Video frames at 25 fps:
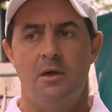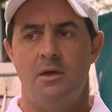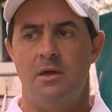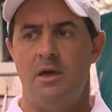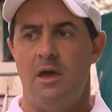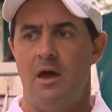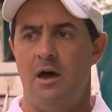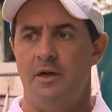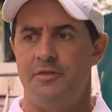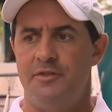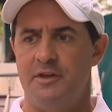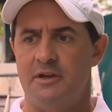
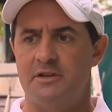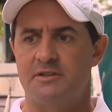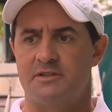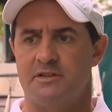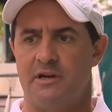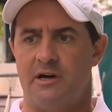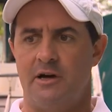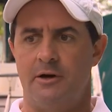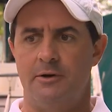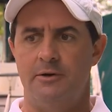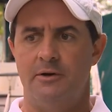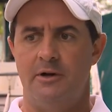Yeah, I think
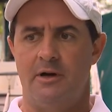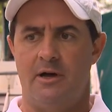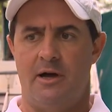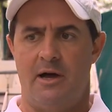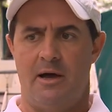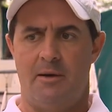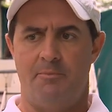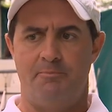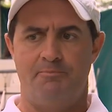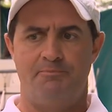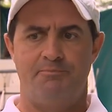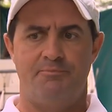so.
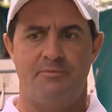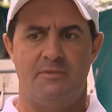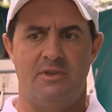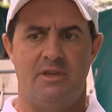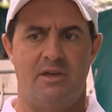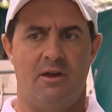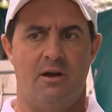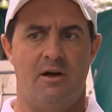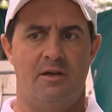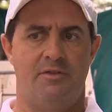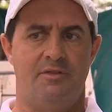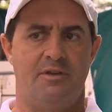
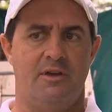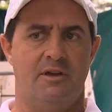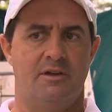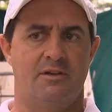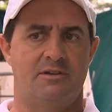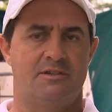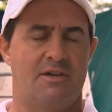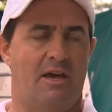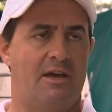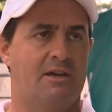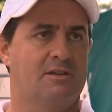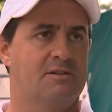You know, I think
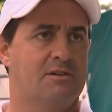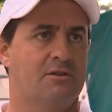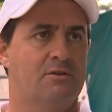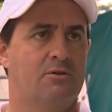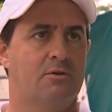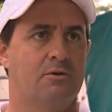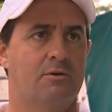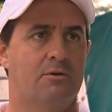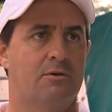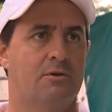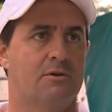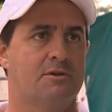it takes a
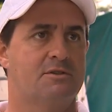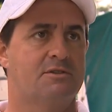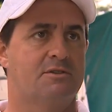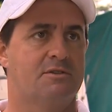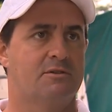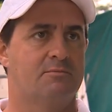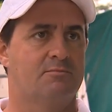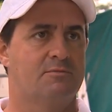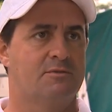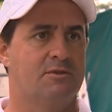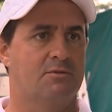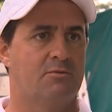good horse
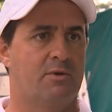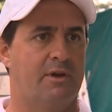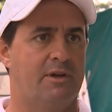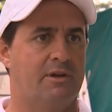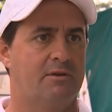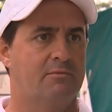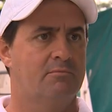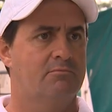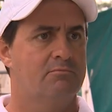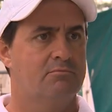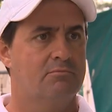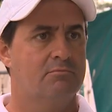to
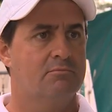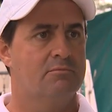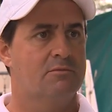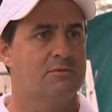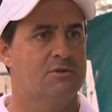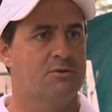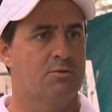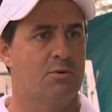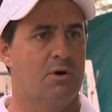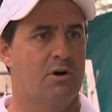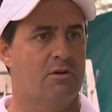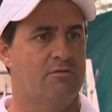win
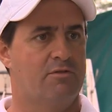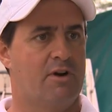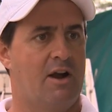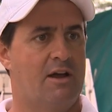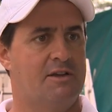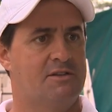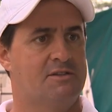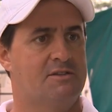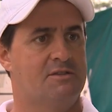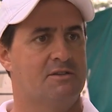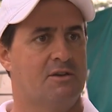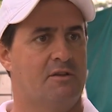12
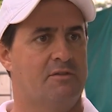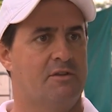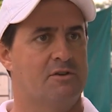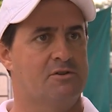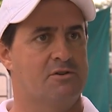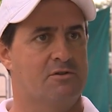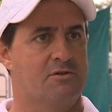races on the